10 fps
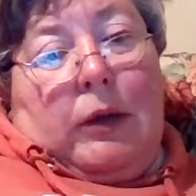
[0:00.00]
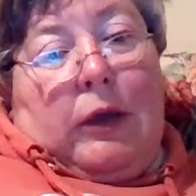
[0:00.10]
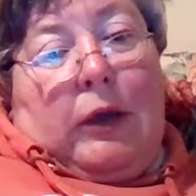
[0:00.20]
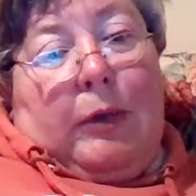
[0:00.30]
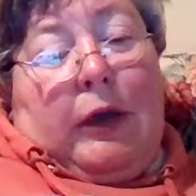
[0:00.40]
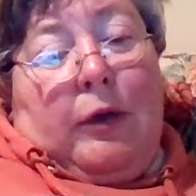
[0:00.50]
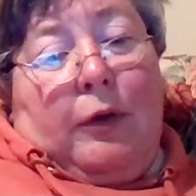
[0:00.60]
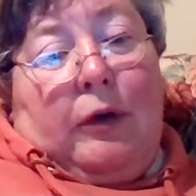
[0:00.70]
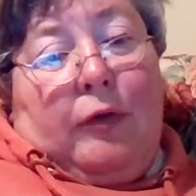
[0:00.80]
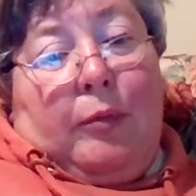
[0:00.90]
I began
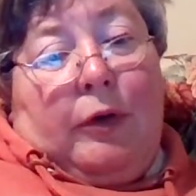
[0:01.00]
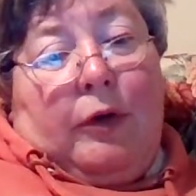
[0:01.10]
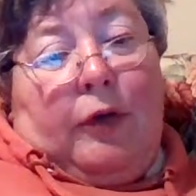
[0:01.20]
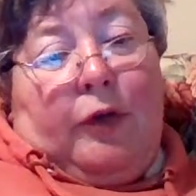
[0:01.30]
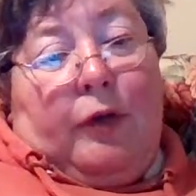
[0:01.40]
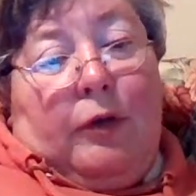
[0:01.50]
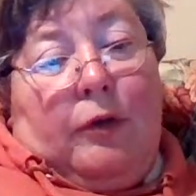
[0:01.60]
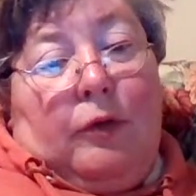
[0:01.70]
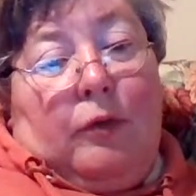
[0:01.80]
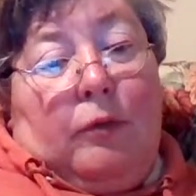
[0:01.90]
looking for births,
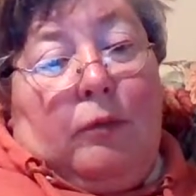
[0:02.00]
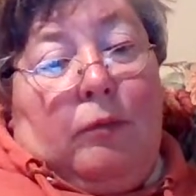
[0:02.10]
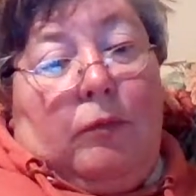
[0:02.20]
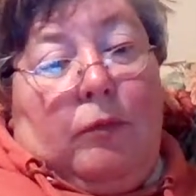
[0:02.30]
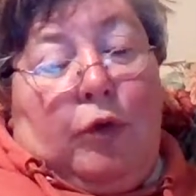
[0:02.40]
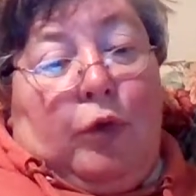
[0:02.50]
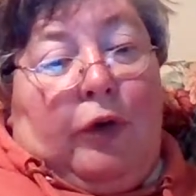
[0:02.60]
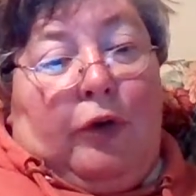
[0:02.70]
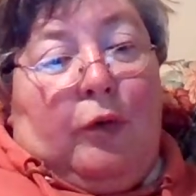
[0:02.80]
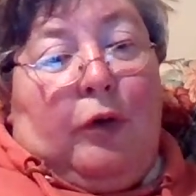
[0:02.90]

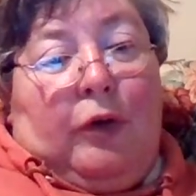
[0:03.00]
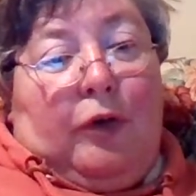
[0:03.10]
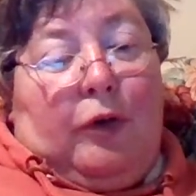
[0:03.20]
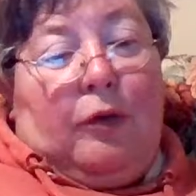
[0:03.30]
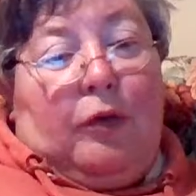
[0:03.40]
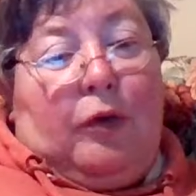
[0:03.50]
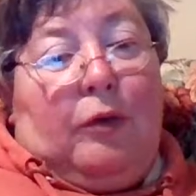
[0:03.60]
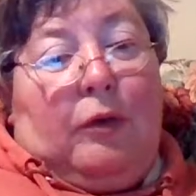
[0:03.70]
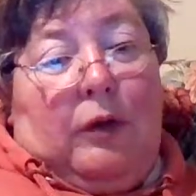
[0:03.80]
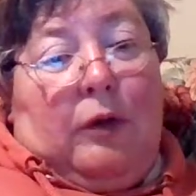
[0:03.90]
Noyes, so,
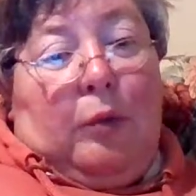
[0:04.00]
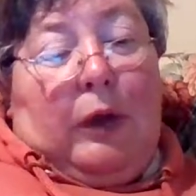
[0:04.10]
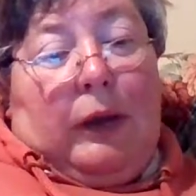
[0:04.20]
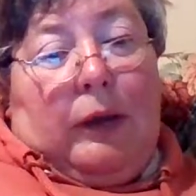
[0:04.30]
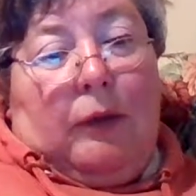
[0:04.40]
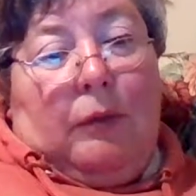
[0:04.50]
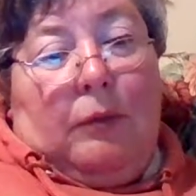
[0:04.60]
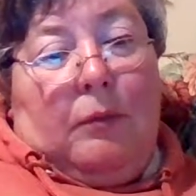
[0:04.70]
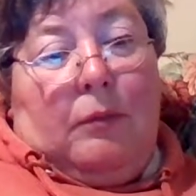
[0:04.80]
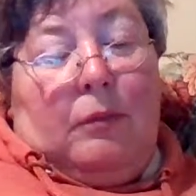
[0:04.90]
where the
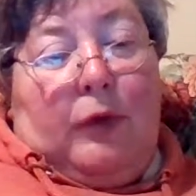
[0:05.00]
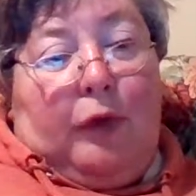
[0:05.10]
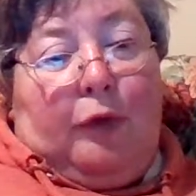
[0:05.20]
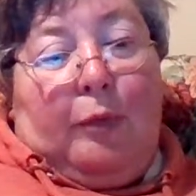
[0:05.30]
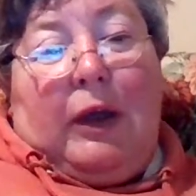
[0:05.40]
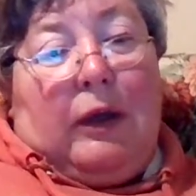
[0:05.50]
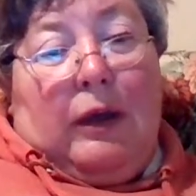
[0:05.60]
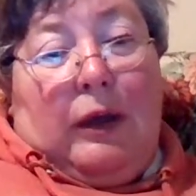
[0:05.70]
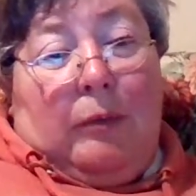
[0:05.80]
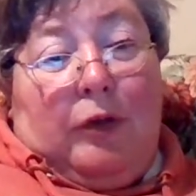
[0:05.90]
mother's maiden
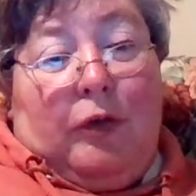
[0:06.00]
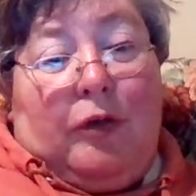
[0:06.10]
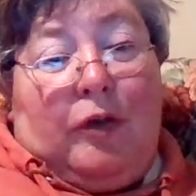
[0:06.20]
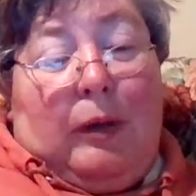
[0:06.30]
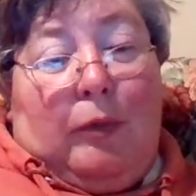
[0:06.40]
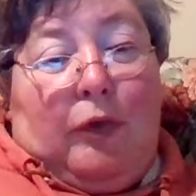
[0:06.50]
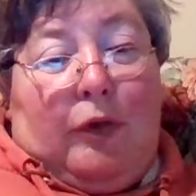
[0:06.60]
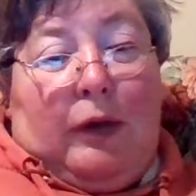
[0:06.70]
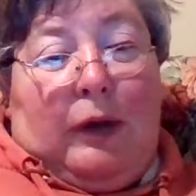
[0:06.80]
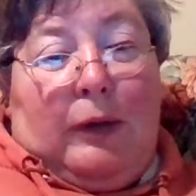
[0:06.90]
name is the same as
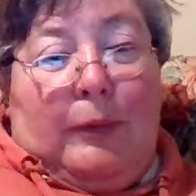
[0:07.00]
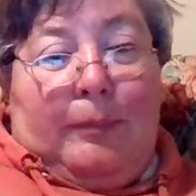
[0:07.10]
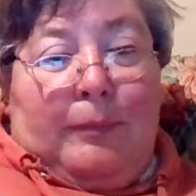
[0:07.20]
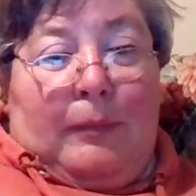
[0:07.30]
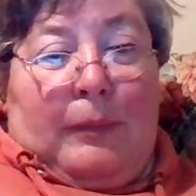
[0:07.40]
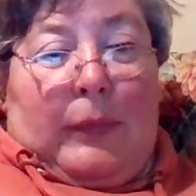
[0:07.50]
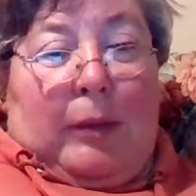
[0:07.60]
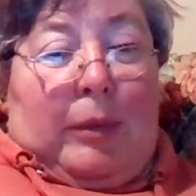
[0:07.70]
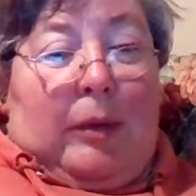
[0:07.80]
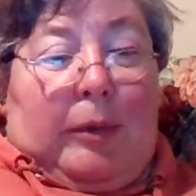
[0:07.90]
the
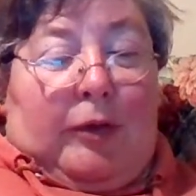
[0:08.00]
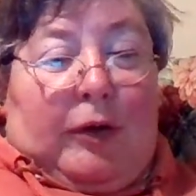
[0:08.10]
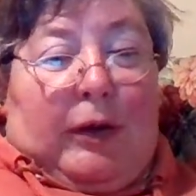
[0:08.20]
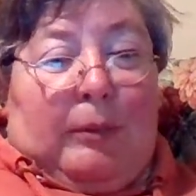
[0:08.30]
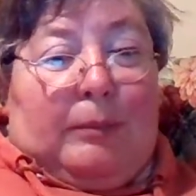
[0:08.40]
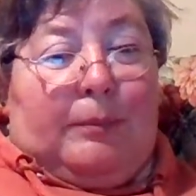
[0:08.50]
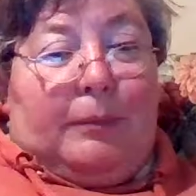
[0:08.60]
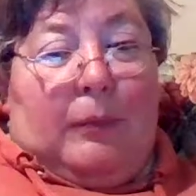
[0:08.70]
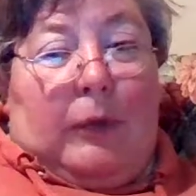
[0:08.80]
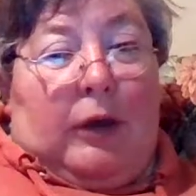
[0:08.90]
baby's name,
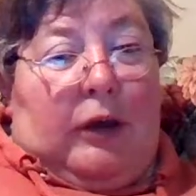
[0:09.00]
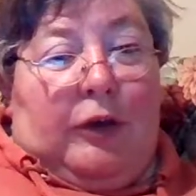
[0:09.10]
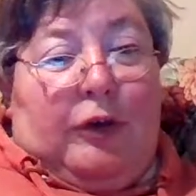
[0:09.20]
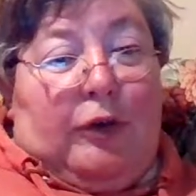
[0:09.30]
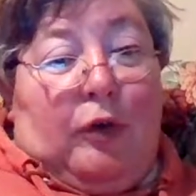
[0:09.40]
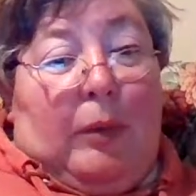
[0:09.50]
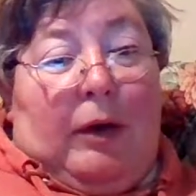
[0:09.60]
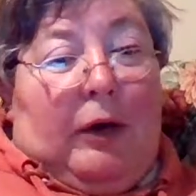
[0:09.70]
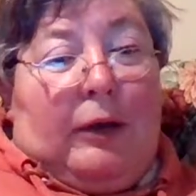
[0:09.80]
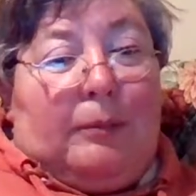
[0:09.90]
i.e. she's not
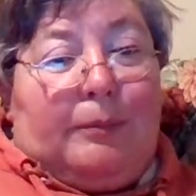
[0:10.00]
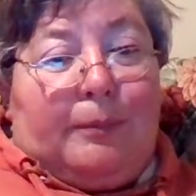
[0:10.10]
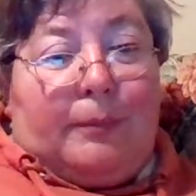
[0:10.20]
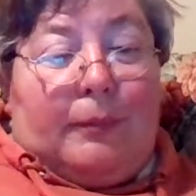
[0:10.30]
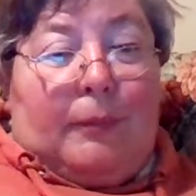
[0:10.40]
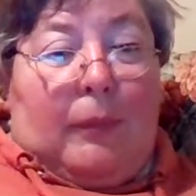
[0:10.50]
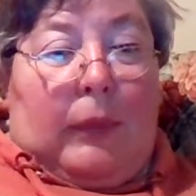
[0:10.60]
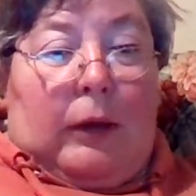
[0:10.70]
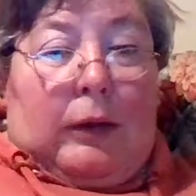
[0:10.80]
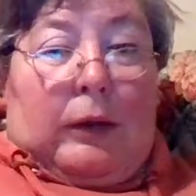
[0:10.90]
married,
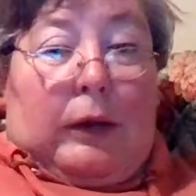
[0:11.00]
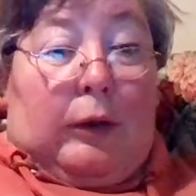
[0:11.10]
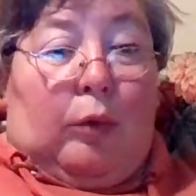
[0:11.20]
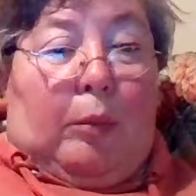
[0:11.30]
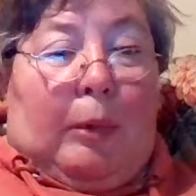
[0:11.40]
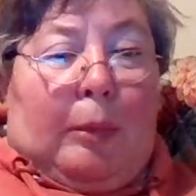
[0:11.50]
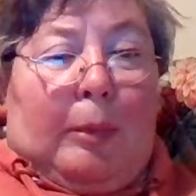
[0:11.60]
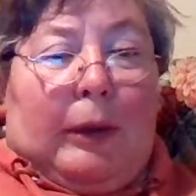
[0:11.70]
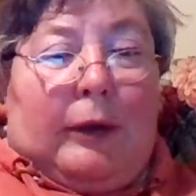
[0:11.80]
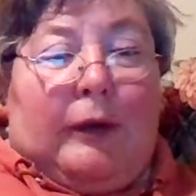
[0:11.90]
in all
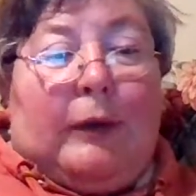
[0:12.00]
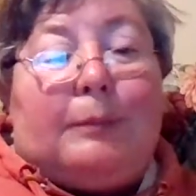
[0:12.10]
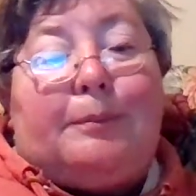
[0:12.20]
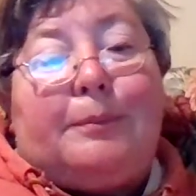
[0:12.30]
probability.